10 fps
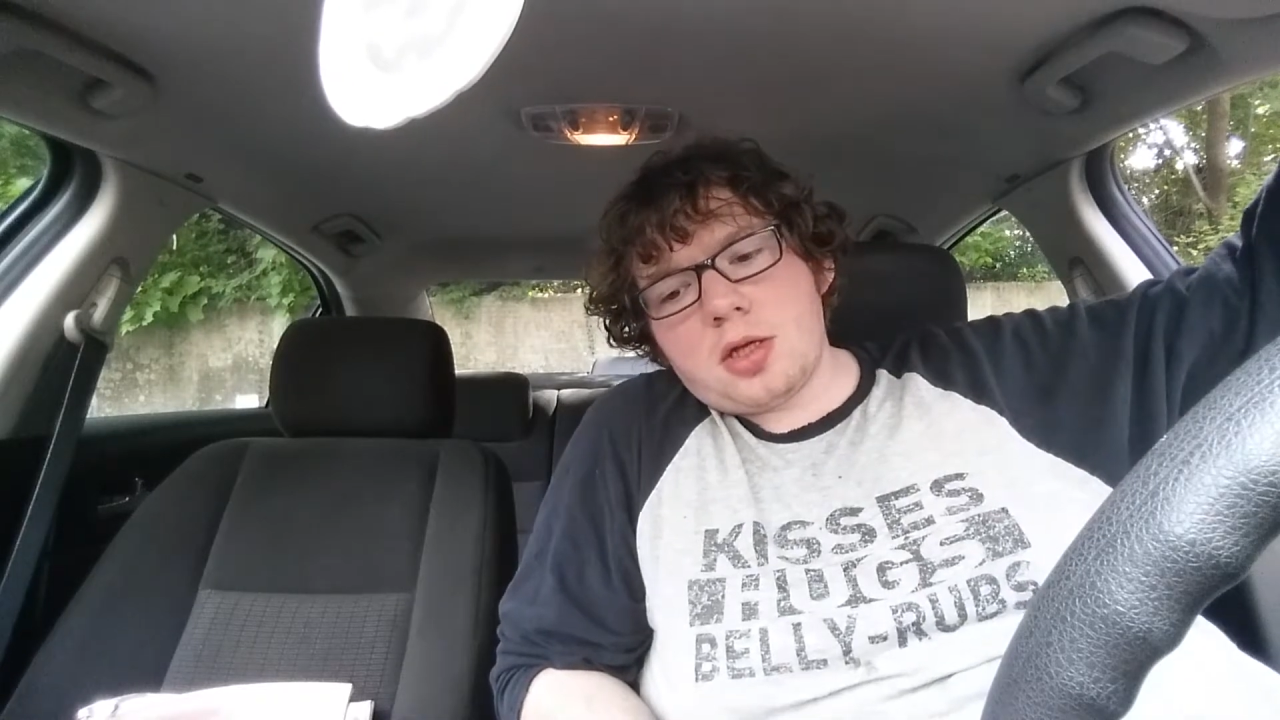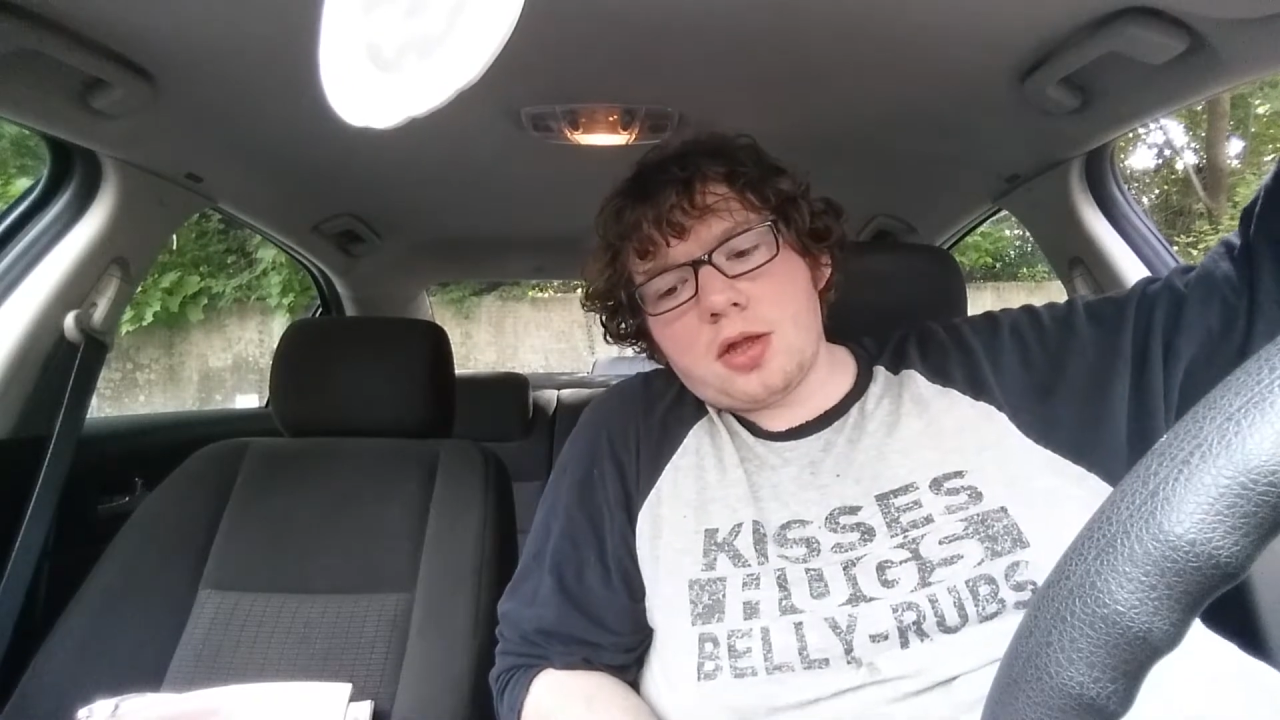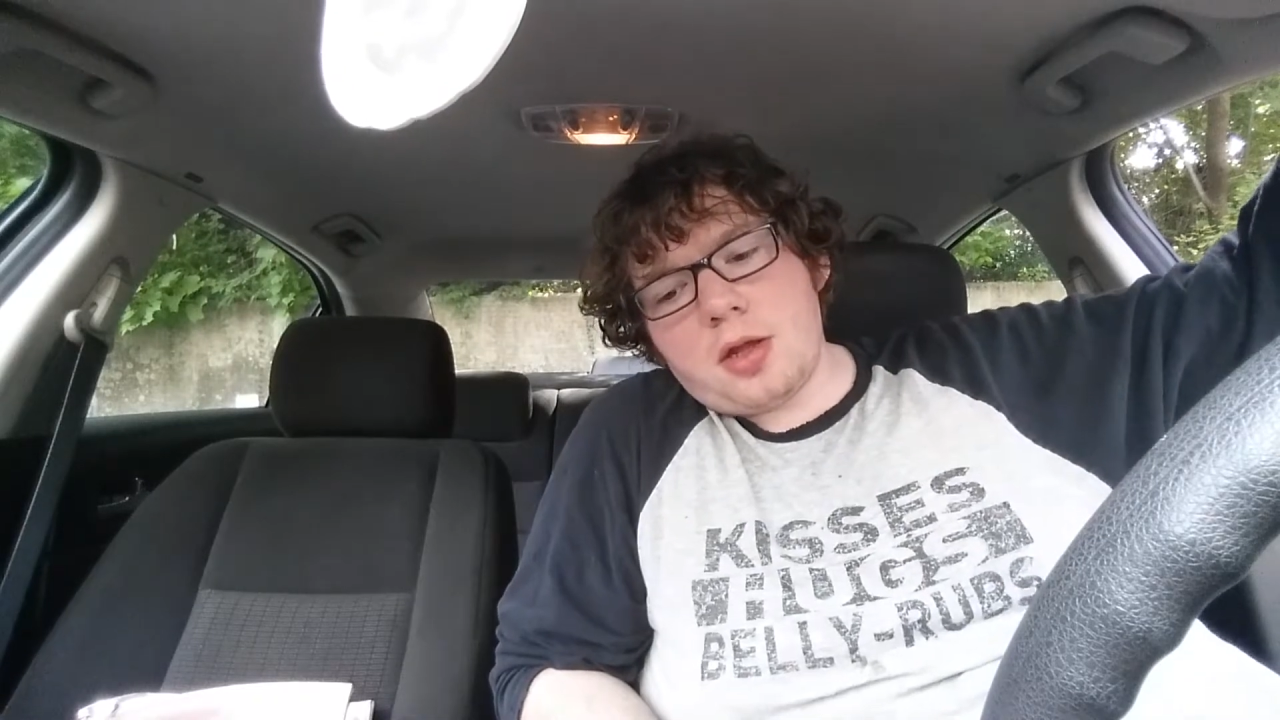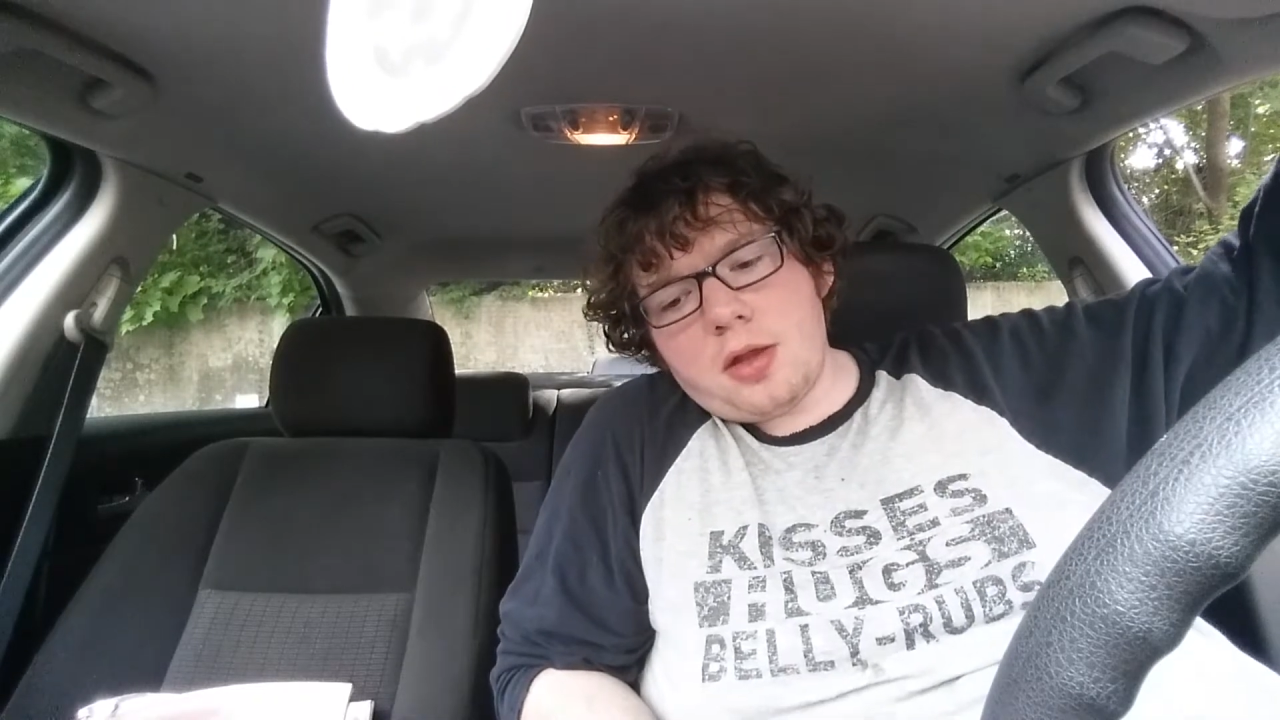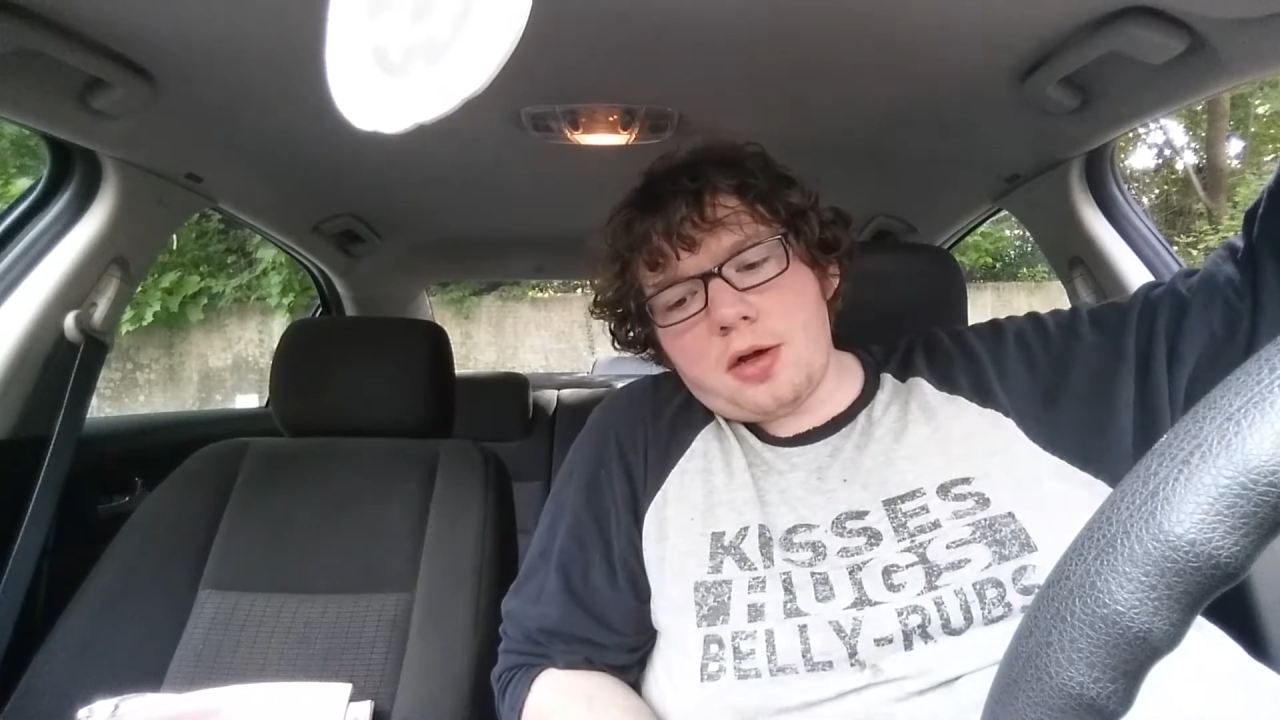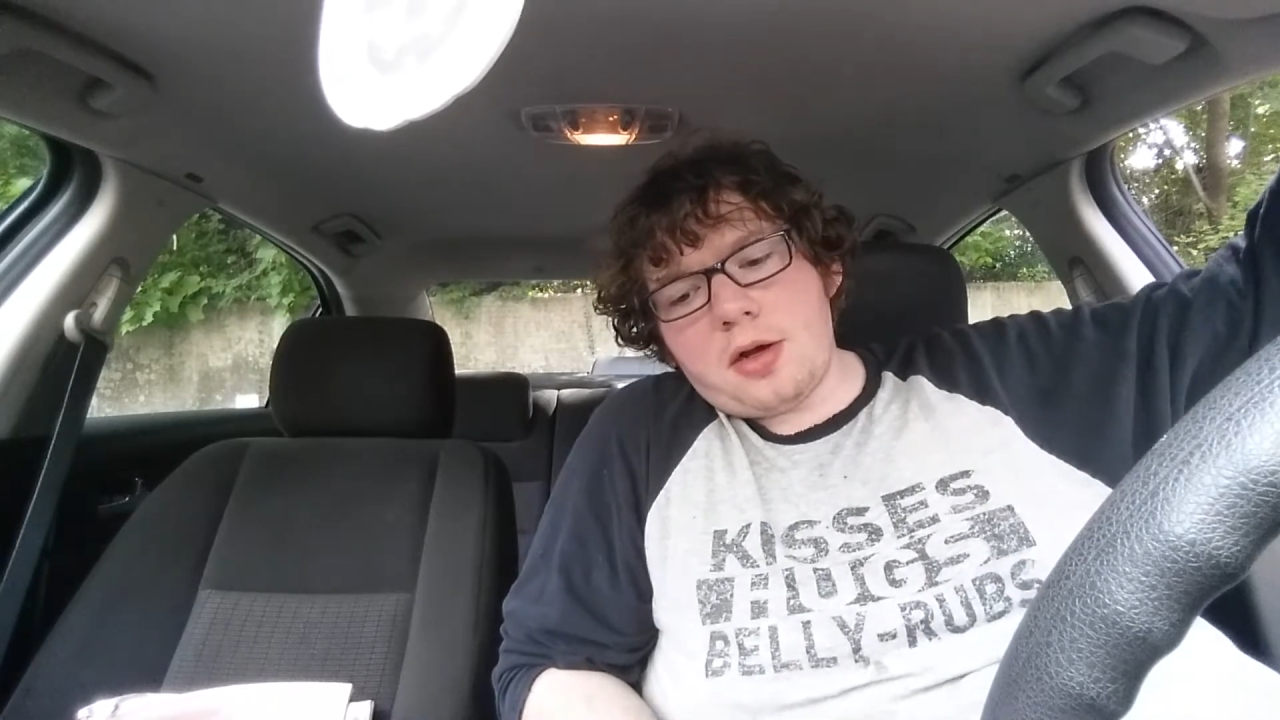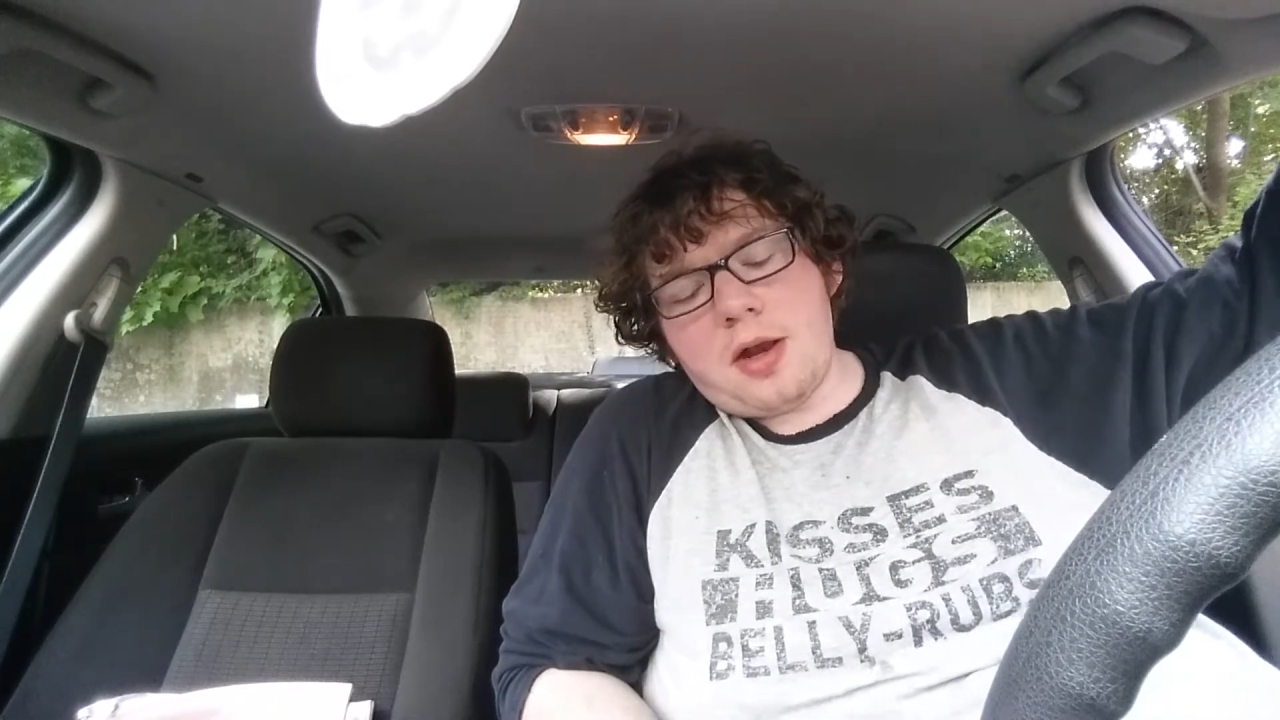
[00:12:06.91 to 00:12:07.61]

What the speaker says: Like, they're